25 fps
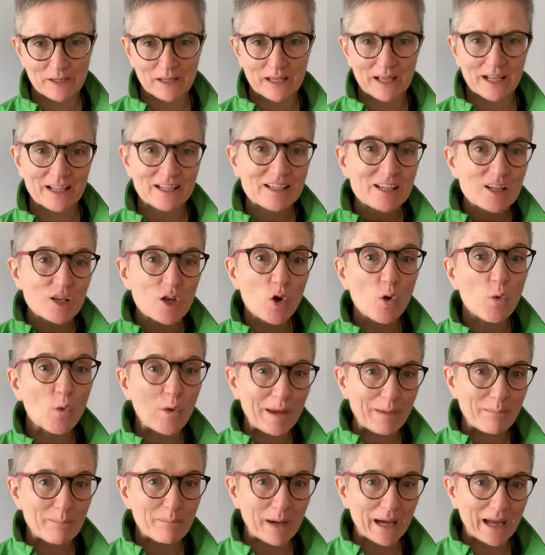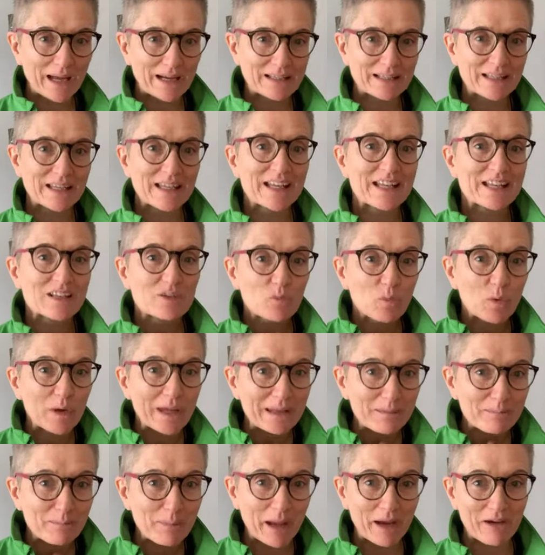It's low impact. It's
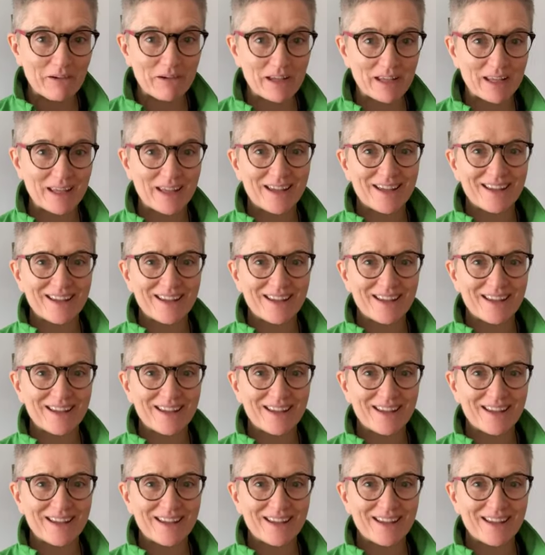weight bearing.